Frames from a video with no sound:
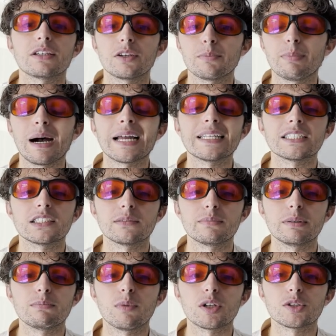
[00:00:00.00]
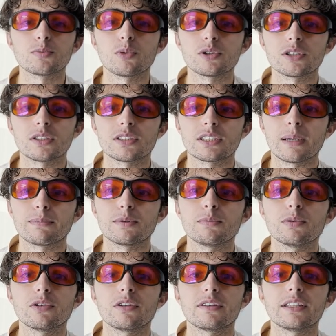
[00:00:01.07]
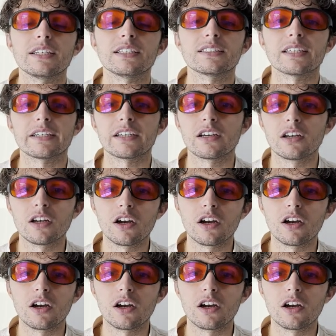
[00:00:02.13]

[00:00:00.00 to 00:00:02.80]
your body's going to be much more susceptible to things like